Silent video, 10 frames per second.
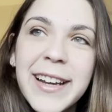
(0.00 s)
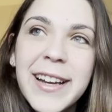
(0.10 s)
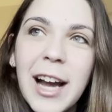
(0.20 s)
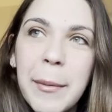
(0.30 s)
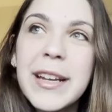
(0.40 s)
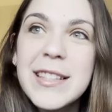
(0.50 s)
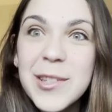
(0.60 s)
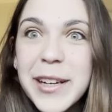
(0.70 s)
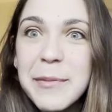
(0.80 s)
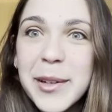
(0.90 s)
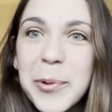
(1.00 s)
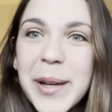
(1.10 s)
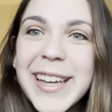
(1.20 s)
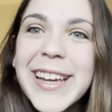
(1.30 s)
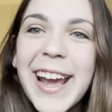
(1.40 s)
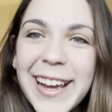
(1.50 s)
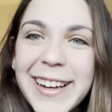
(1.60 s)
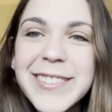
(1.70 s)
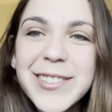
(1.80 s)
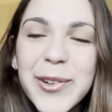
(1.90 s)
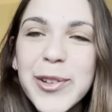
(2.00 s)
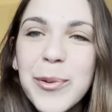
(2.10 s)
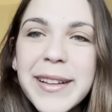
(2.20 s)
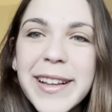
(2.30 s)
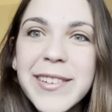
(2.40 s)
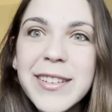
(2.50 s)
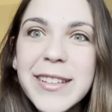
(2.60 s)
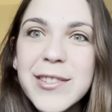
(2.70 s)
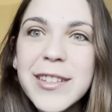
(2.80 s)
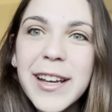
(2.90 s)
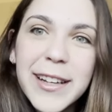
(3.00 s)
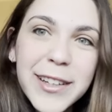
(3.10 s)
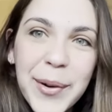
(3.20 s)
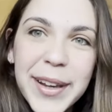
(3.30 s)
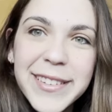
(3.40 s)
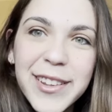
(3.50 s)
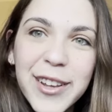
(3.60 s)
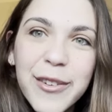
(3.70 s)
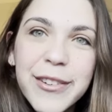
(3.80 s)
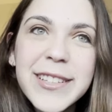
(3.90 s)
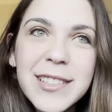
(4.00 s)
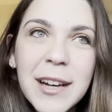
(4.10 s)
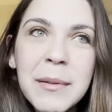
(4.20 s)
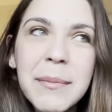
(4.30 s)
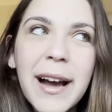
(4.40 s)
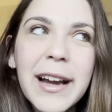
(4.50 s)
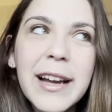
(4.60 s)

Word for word: I mean, it's already been a week, and also my days are literally like going into the office, coming back.